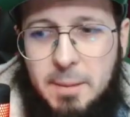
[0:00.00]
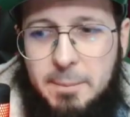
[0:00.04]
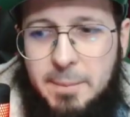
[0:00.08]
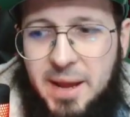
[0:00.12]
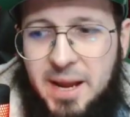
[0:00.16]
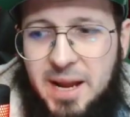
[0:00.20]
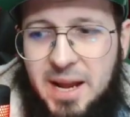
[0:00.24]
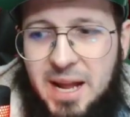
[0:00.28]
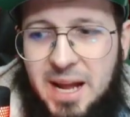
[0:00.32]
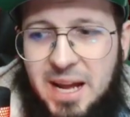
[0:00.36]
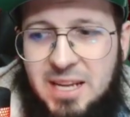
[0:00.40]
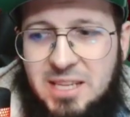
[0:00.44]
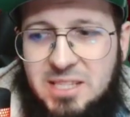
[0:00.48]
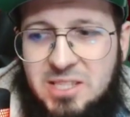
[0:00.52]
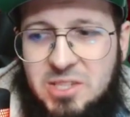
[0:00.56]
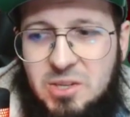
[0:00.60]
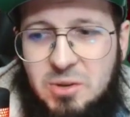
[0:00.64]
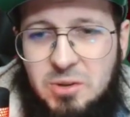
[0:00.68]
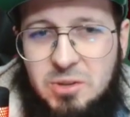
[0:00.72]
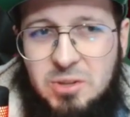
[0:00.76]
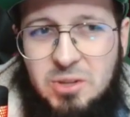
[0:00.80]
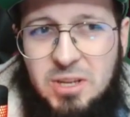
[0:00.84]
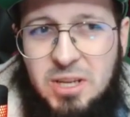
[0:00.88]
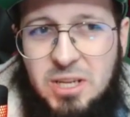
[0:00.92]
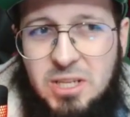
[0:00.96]
back, guys. So
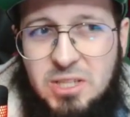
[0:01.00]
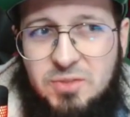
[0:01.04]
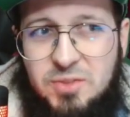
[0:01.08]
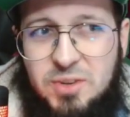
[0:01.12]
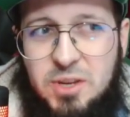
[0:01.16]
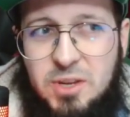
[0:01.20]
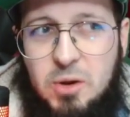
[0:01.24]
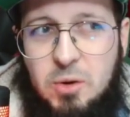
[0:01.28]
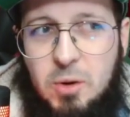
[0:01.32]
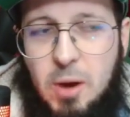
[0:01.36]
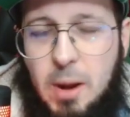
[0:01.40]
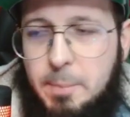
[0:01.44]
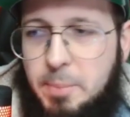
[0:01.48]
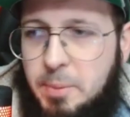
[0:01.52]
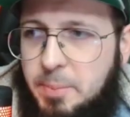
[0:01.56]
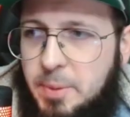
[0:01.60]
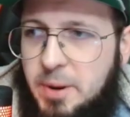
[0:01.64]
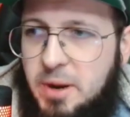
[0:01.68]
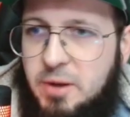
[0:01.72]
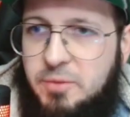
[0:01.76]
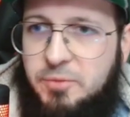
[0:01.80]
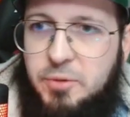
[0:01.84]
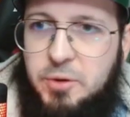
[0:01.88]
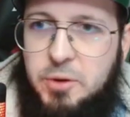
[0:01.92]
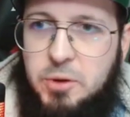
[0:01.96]
in today's video I
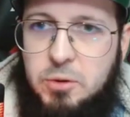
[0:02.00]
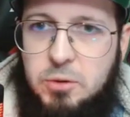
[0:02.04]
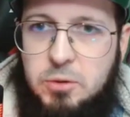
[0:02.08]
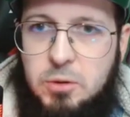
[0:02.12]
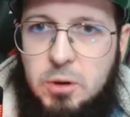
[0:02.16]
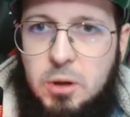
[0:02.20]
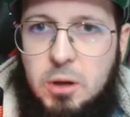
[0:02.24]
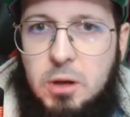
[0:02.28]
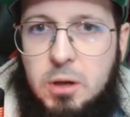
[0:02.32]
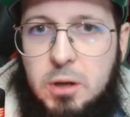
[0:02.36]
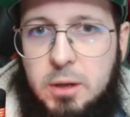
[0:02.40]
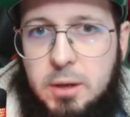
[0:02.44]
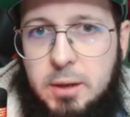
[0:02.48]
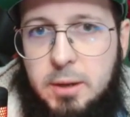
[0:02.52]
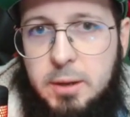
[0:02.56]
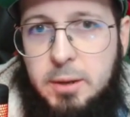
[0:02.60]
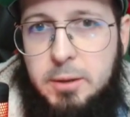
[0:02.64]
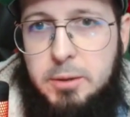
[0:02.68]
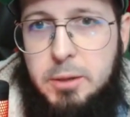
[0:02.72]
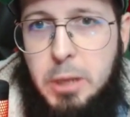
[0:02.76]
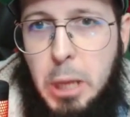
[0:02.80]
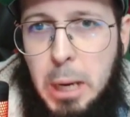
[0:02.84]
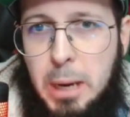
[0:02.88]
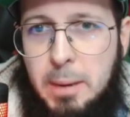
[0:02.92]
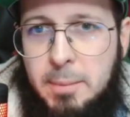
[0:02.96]
prepared for you uh,
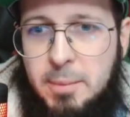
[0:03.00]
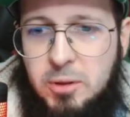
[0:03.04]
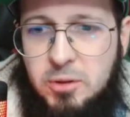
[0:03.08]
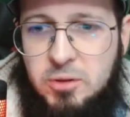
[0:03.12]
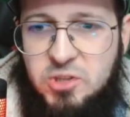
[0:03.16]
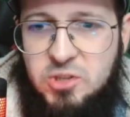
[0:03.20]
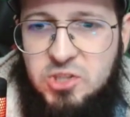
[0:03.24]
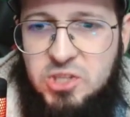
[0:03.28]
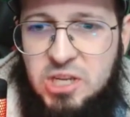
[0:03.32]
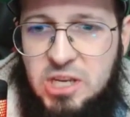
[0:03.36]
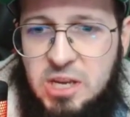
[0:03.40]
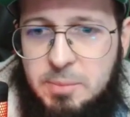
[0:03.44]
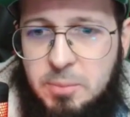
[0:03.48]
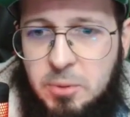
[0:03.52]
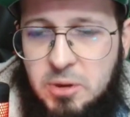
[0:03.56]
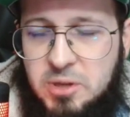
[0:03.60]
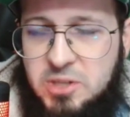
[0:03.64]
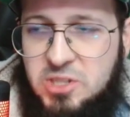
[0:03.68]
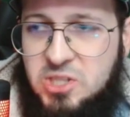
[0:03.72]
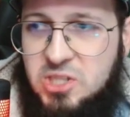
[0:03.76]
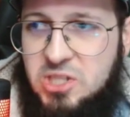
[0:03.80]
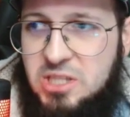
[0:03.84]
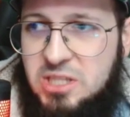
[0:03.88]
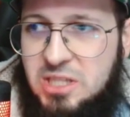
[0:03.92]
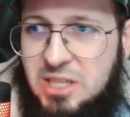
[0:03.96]
the Elemental City
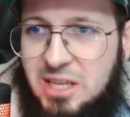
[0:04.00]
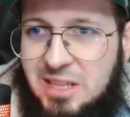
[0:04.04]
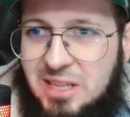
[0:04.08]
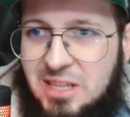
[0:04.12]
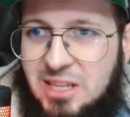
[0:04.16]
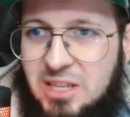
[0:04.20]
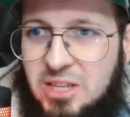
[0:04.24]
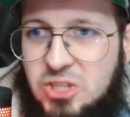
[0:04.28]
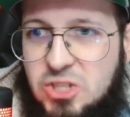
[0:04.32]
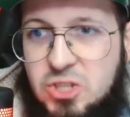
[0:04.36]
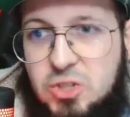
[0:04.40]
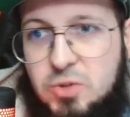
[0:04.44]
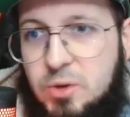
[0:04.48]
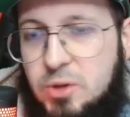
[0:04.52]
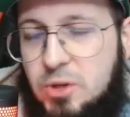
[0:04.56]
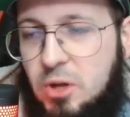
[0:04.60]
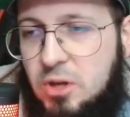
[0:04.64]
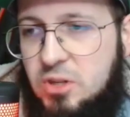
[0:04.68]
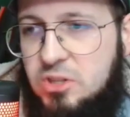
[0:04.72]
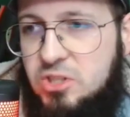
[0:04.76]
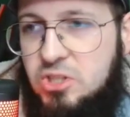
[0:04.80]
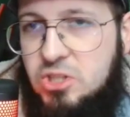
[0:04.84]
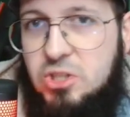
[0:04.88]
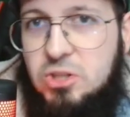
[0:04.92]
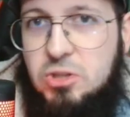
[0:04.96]
boss that needs three
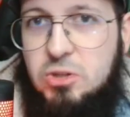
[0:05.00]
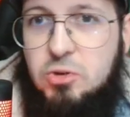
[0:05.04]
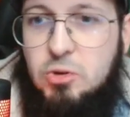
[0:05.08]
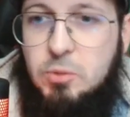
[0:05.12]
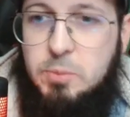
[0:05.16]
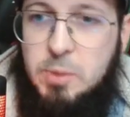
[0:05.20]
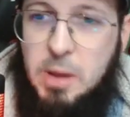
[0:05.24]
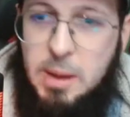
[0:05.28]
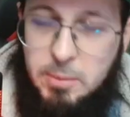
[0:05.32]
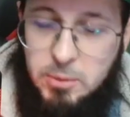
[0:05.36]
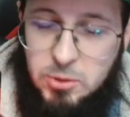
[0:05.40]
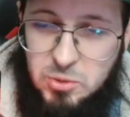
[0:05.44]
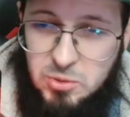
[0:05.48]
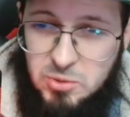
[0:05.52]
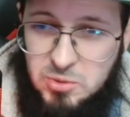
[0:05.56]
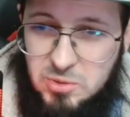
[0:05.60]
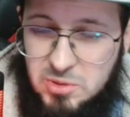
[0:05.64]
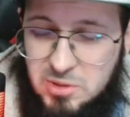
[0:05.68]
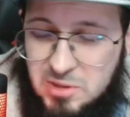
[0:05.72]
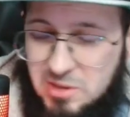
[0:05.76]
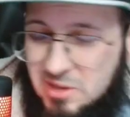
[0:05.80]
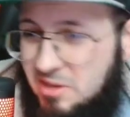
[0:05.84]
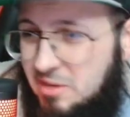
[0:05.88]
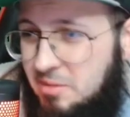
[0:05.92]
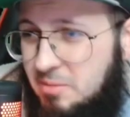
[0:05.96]
dots to be able to
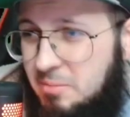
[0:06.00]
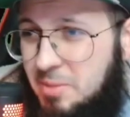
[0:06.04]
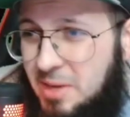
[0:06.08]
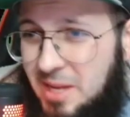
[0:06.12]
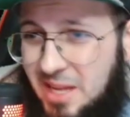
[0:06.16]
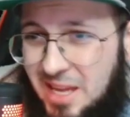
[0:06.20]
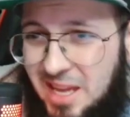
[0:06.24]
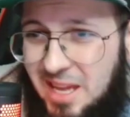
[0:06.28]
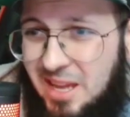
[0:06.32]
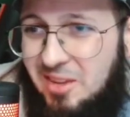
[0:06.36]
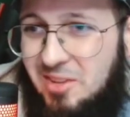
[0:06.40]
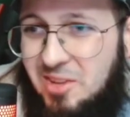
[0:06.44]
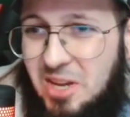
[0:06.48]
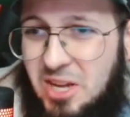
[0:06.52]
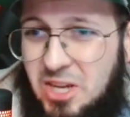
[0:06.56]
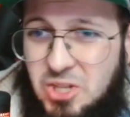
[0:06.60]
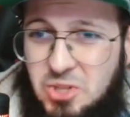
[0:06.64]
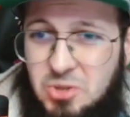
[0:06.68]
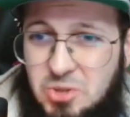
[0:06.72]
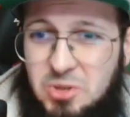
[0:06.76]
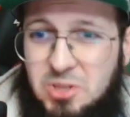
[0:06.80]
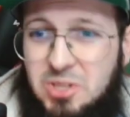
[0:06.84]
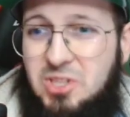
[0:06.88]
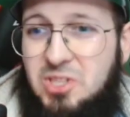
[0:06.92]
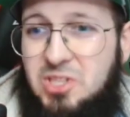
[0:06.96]
be killed. As
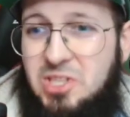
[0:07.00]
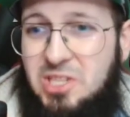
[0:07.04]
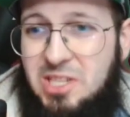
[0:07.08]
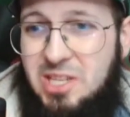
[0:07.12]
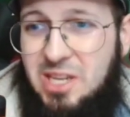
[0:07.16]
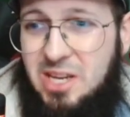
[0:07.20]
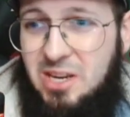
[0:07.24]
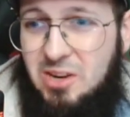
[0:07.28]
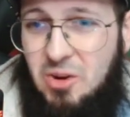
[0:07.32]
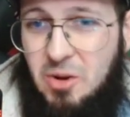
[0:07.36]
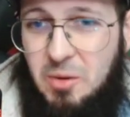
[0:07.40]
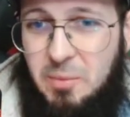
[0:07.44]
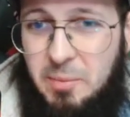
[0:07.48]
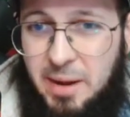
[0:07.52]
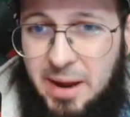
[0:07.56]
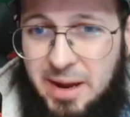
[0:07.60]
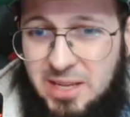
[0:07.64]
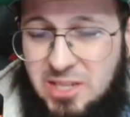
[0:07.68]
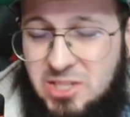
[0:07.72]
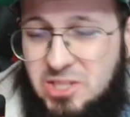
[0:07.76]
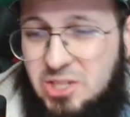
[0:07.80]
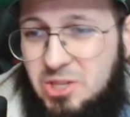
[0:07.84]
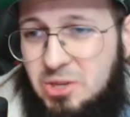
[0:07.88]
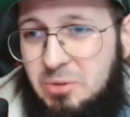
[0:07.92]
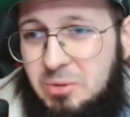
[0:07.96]
you can see here on my
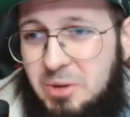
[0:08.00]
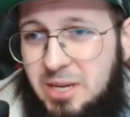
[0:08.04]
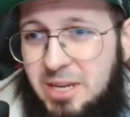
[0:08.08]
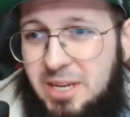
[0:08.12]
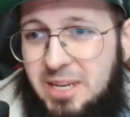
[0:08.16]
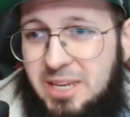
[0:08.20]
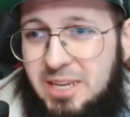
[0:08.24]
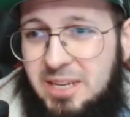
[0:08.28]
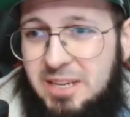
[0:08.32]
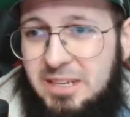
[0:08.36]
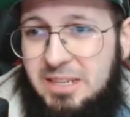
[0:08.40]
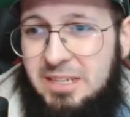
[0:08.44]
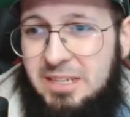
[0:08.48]
screen,